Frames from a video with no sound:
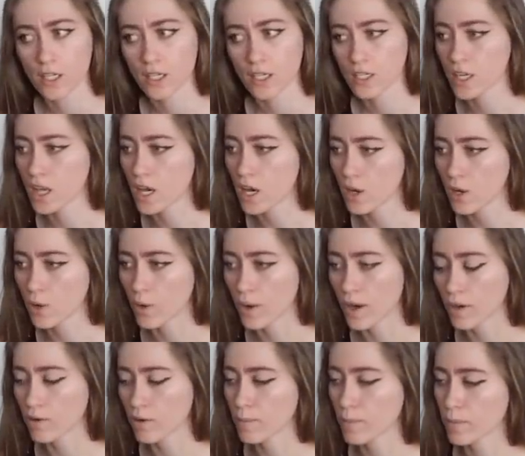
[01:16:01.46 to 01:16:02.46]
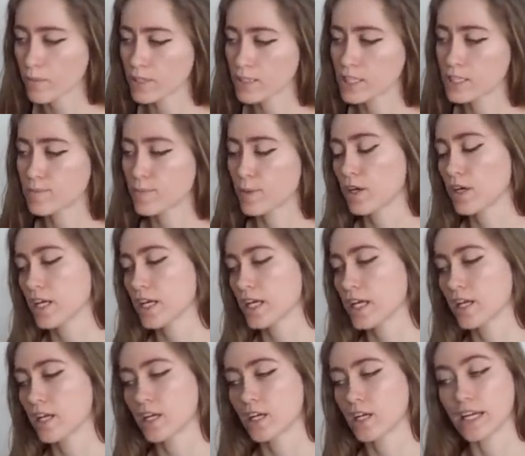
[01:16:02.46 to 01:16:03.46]
No, I don't remember what spurred
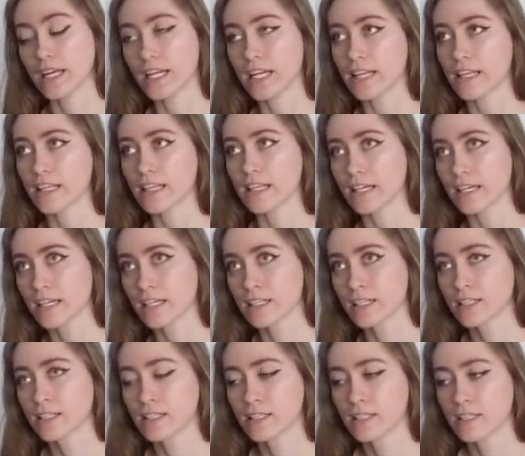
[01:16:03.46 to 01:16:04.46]
it or anything.